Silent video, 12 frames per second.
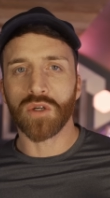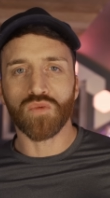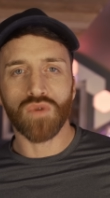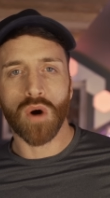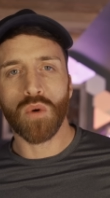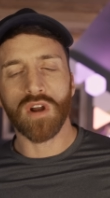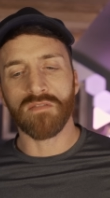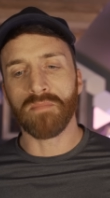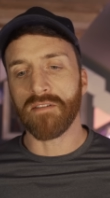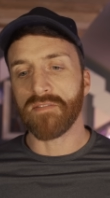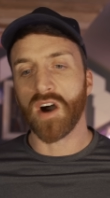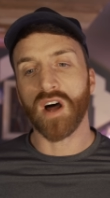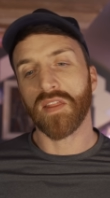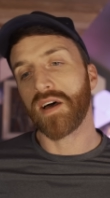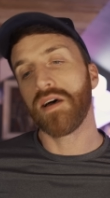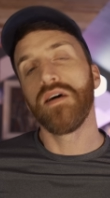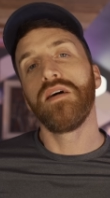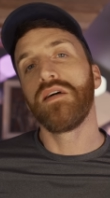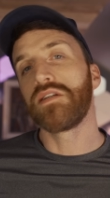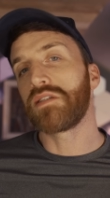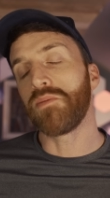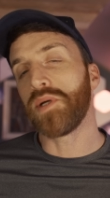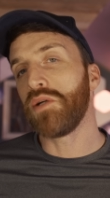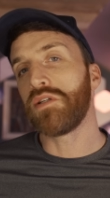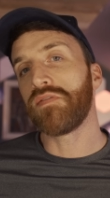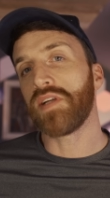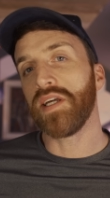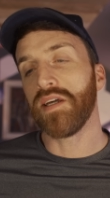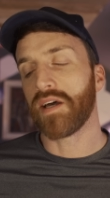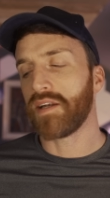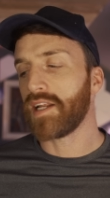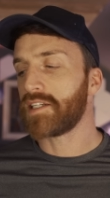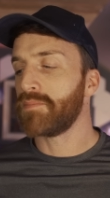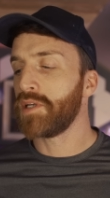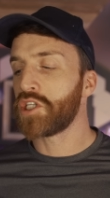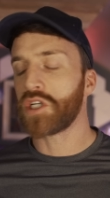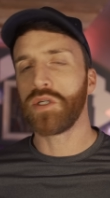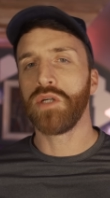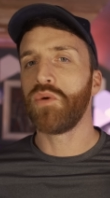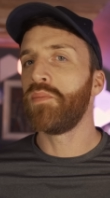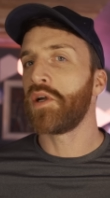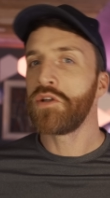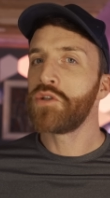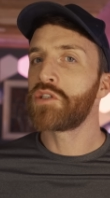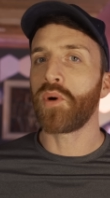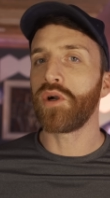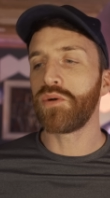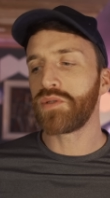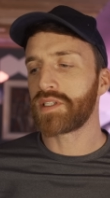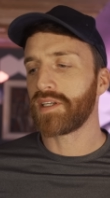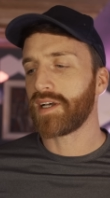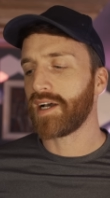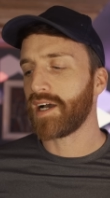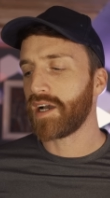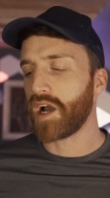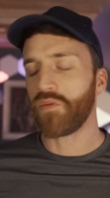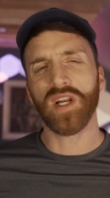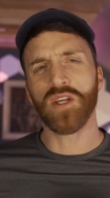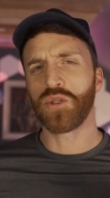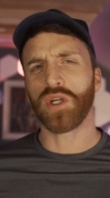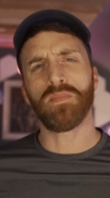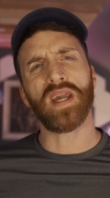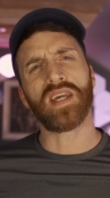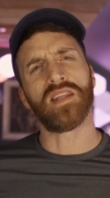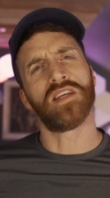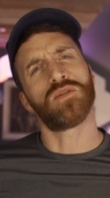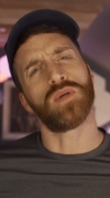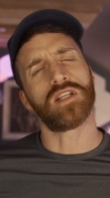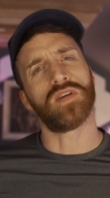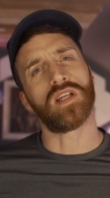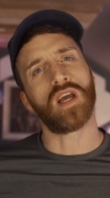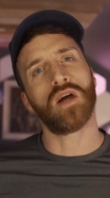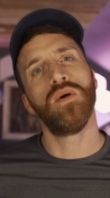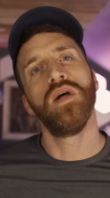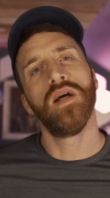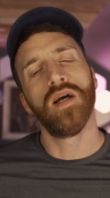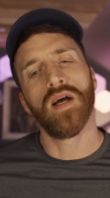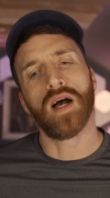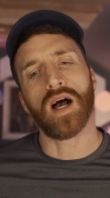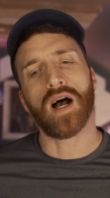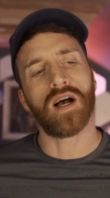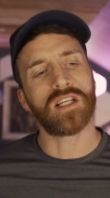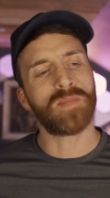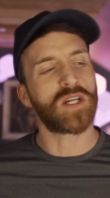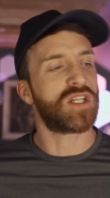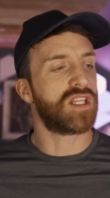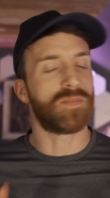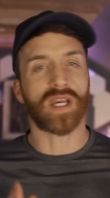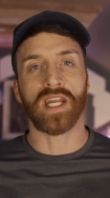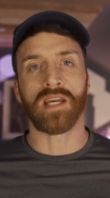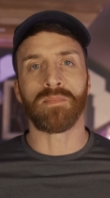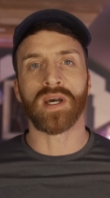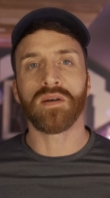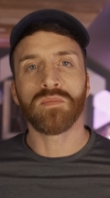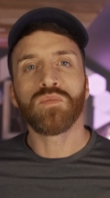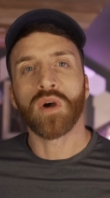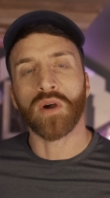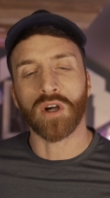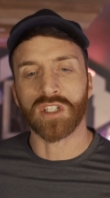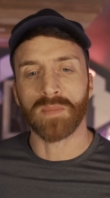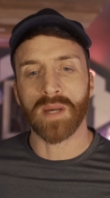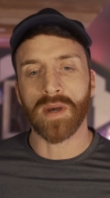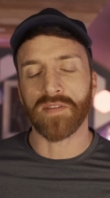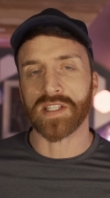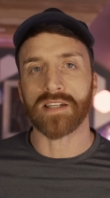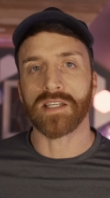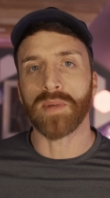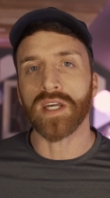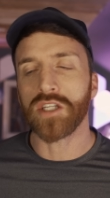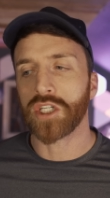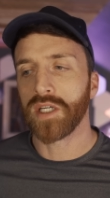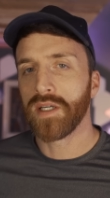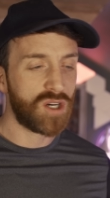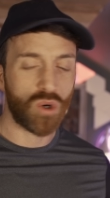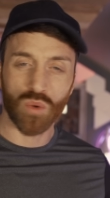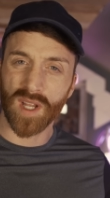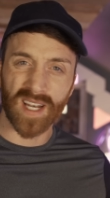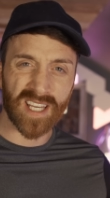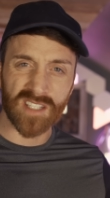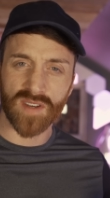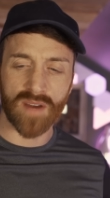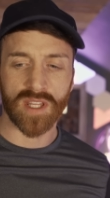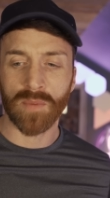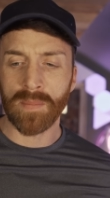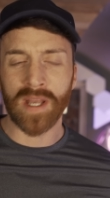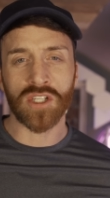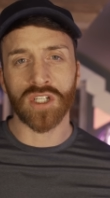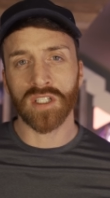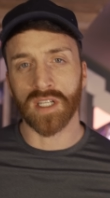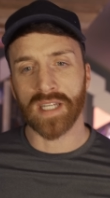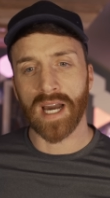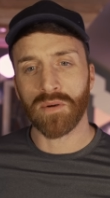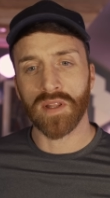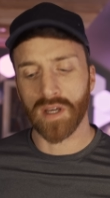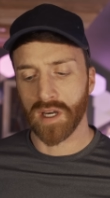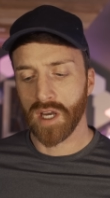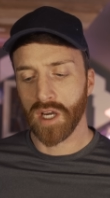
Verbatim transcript: the role of my father so beautifully and letting me show you all my new spoils. Uh, I really enjoyed making this week's video, uh, especially the beginning bit where I got to be a bit of a sassy bitch. All the links for everything we mentioned are down in the